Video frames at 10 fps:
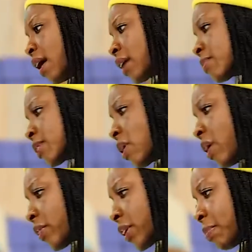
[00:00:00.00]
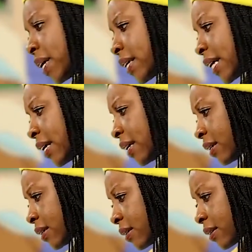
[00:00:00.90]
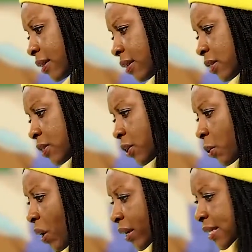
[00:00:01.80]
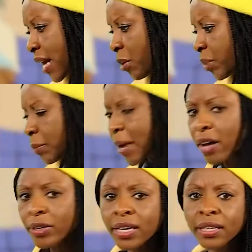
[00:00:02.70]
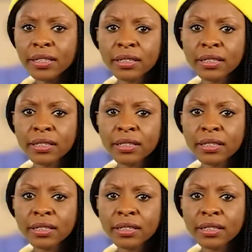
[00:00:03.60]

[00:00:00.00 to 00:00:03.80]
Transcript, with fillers: I'm sorry, buddy. Do you want to tell me about it?